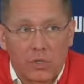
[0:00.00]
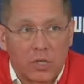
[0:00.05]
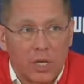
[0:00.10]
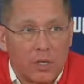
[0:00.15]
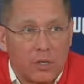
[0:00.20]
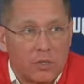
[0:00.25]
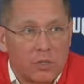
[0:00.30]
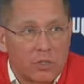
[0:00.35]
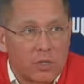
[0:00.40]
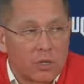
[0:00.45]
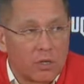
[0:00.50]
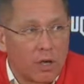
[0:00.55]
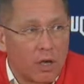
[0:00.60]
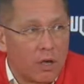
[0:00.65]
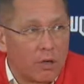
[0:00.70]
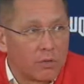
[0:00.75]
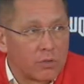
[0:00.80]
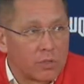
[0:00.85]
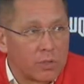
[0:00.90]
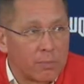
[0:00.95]
Appreciate you
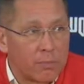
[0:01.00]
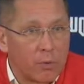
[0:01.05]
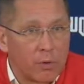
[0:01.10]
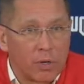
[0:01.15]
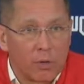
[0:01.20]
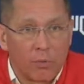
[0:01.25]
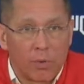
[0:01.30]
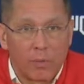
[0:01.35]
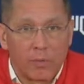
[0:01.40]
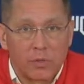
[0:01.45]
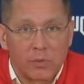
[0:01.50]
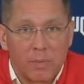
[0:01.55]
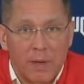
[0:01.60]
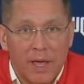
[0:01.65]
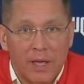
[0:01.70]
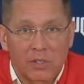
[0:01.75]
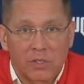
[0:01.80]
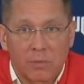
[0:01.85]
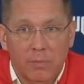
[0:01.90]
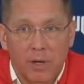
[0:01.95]
all supporting women's
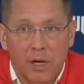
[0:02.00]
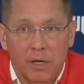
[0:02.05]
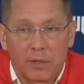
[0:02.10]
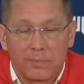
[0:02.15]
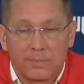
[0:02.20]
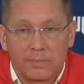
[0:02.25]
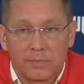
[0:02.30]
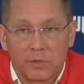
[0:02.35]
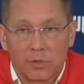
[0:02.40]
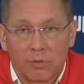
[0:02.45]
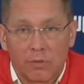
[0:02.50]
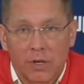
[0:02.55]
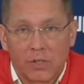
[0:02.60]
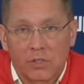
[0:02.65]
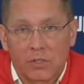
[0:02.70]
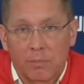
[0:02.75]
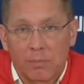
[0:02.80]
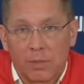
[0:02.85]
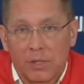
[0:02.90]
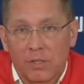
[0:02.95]
basketball.
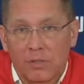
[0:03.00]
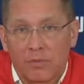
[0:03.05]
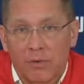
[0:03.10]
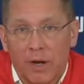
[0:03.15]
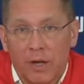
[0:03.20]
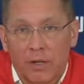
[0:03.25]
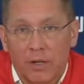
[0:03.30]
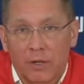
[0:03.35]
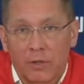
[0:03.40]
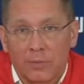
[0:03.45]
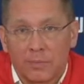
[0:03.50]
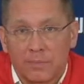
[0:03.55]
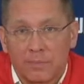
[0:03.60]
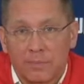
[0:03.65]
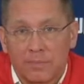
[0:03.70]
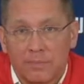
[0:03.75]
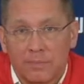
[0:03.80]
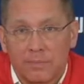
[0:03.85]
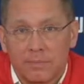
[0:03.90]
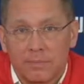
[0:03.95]
Rest in peace, Franco.